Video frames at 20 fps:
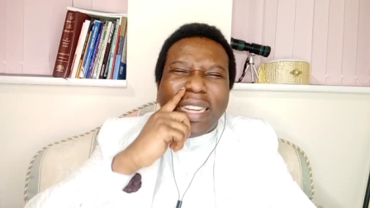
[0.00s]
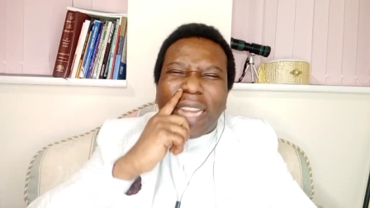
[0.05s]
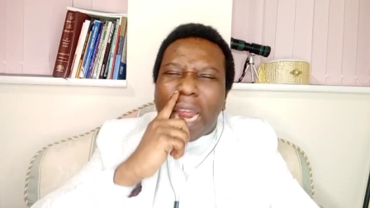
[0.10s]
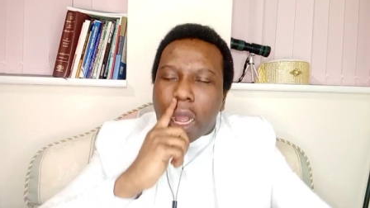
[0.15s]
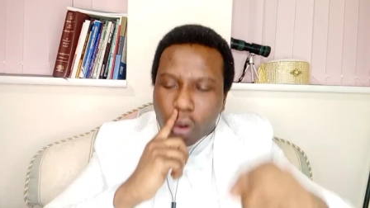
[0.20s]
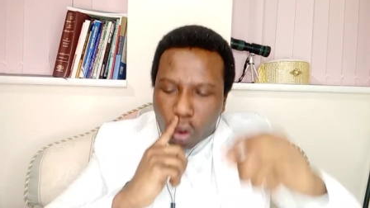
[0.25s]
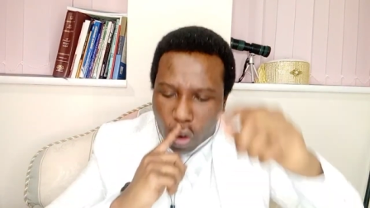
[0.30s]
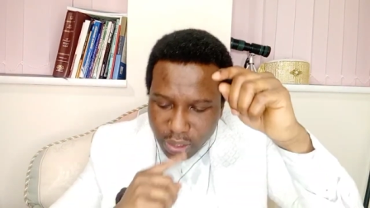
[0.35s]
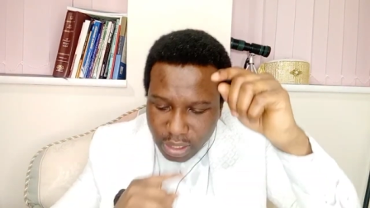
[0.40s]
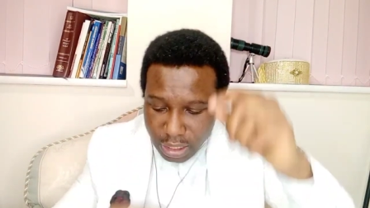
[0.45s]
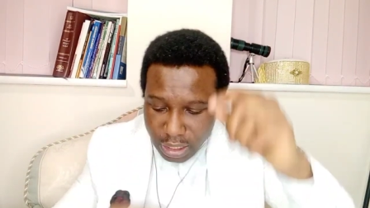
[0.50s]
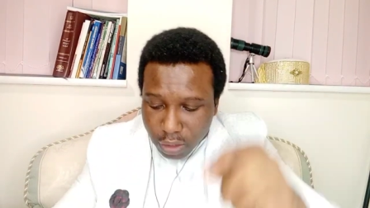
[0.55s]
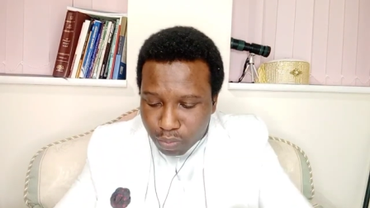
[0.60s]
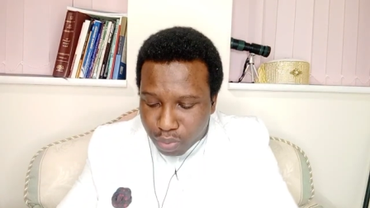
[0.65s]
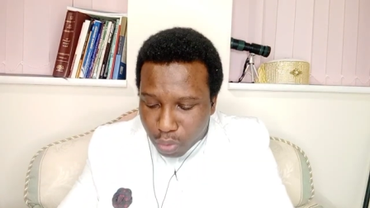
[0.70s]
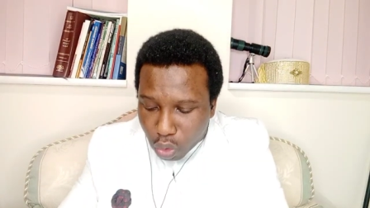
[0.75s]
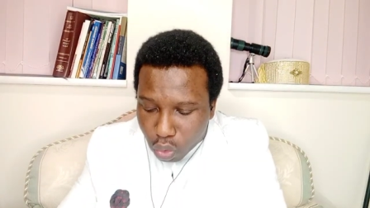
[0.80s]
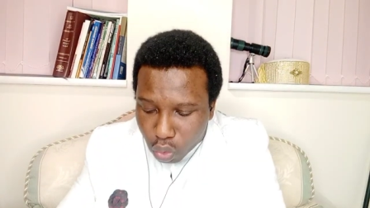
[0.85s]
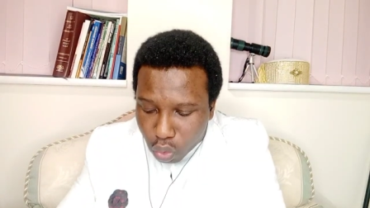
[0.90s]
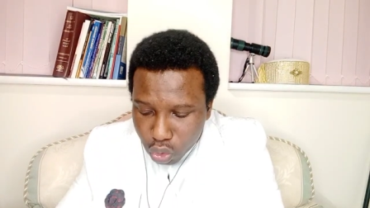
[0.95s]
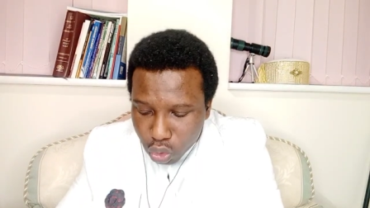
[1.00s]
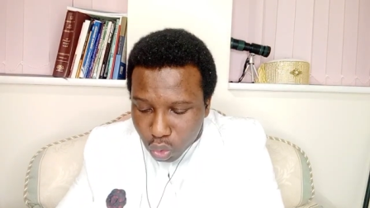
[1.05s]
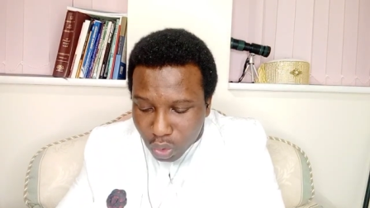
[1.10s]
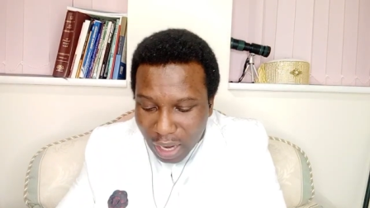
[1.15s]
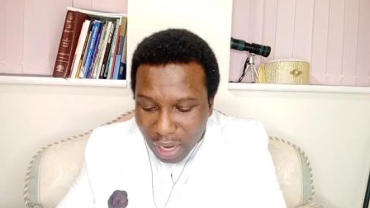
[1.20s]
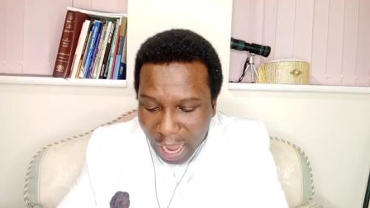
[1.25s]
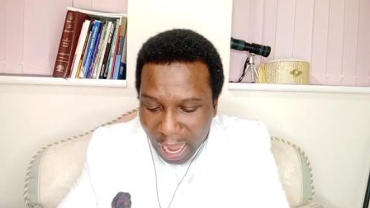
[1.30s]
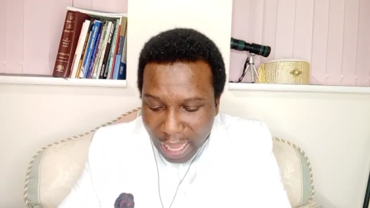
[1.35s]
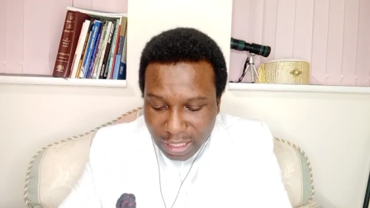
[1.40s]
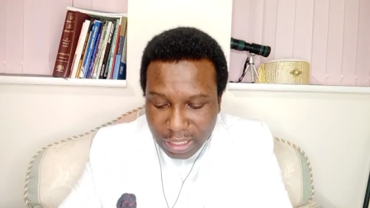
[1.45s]
That curse is broken
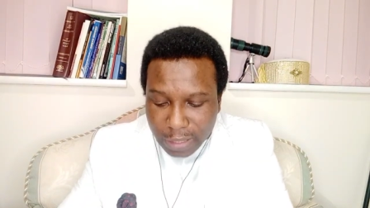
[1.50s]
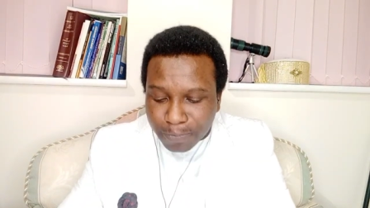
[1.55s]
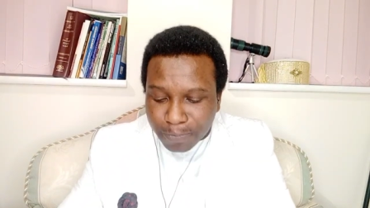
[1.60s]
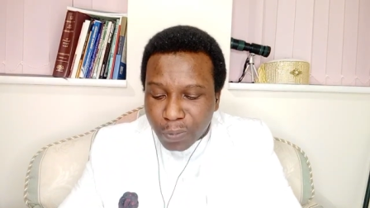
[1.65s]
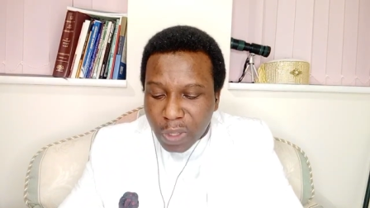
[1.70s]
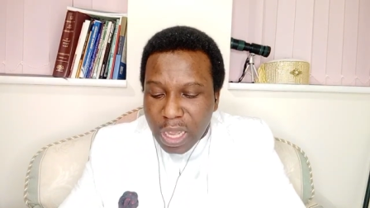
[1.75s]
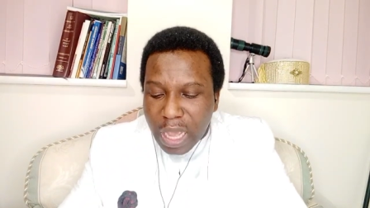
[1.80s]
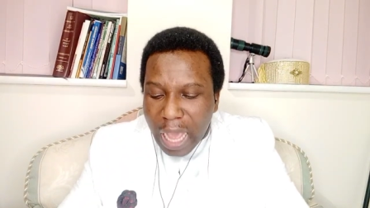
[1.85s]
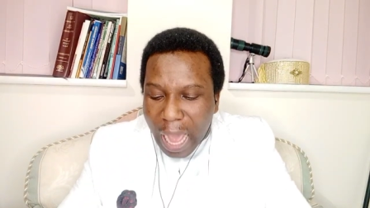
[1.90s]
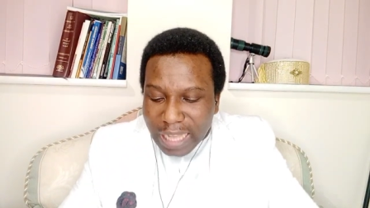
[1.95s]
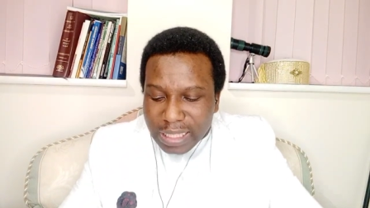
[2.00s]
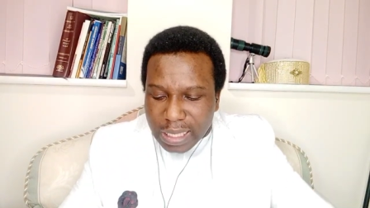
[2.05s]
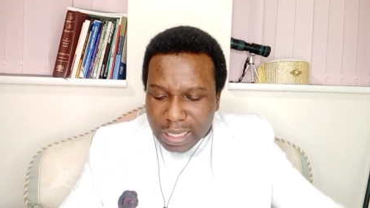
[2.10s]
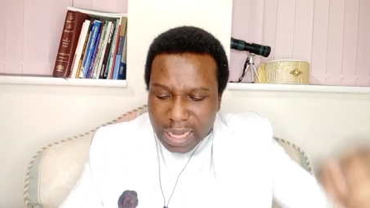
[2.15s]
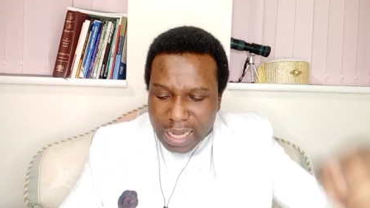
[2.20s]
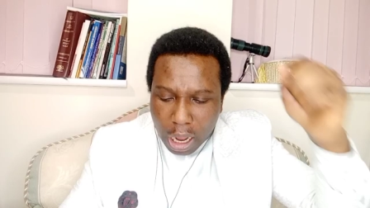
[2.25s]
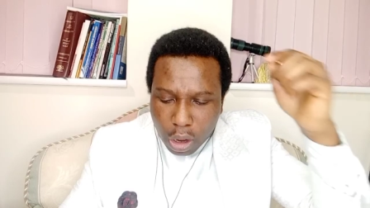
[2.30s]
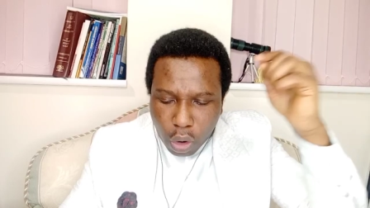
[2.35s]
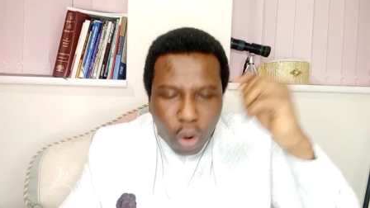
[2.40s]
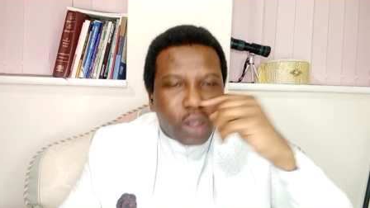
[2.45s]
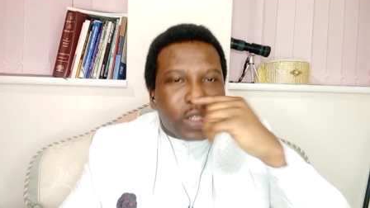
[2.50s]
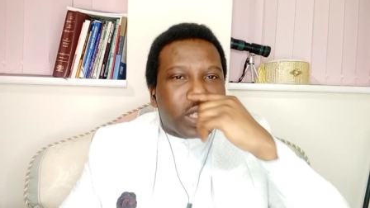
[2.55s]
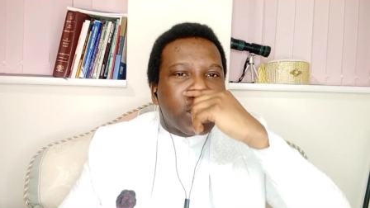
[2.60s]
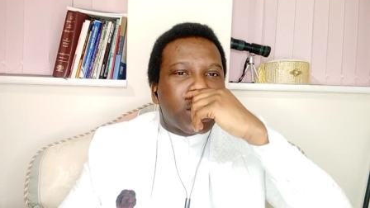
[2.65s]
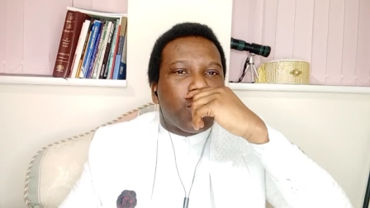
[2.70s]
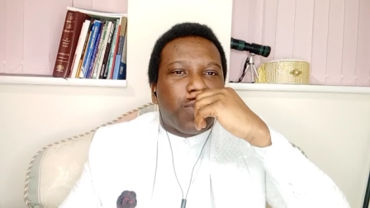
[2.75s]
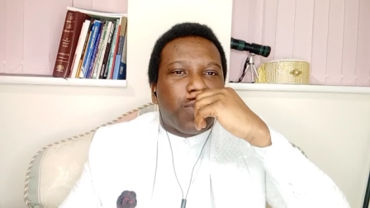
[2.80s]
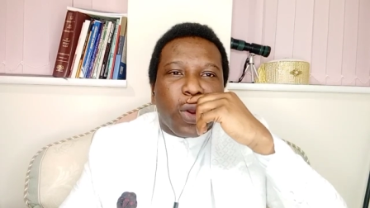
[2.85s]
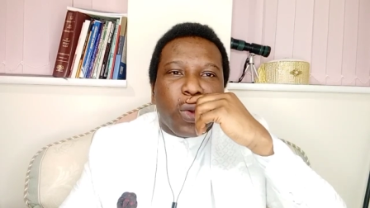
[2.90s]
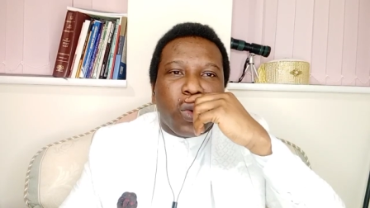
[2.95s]
tonight. Yeah. I say that curse
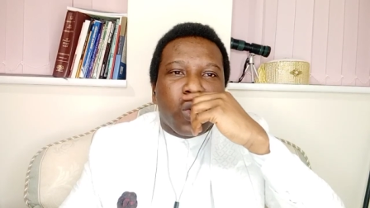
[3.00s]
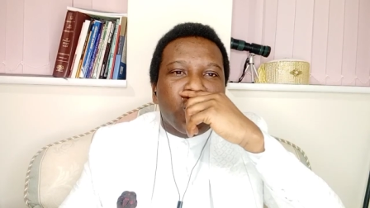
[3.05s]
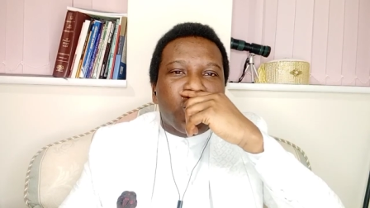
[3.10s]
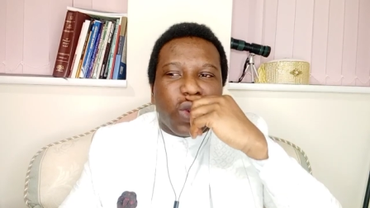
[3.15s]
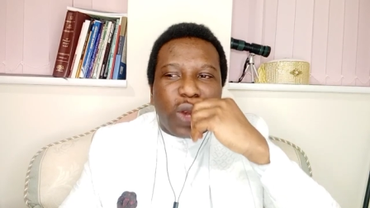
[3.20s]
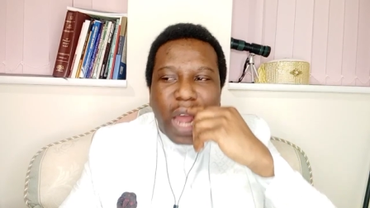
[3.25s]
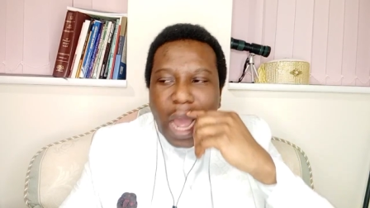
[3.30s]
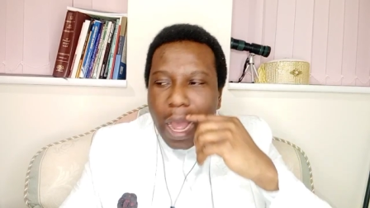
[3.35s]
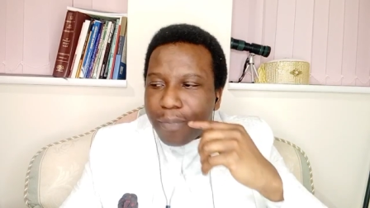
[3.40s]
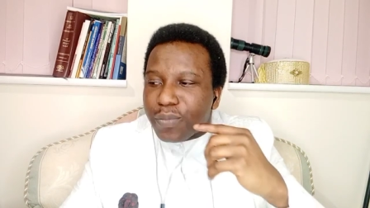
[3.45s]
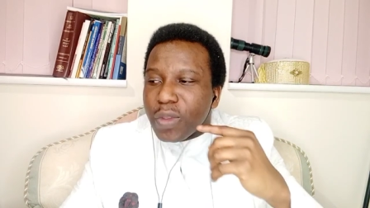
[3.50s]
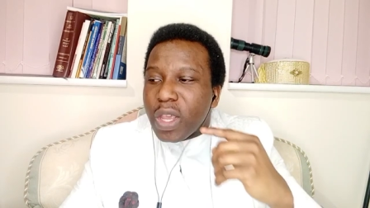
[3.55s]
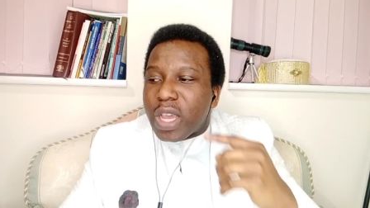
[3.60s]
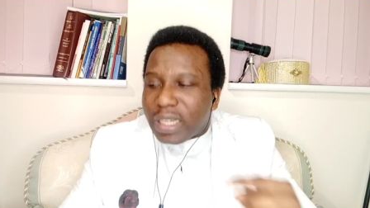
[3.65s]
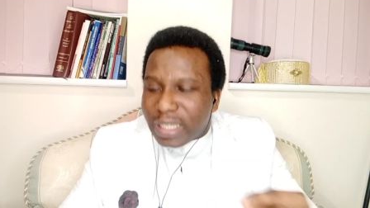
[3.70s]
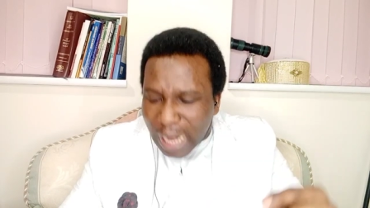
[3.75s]
is broken tonight.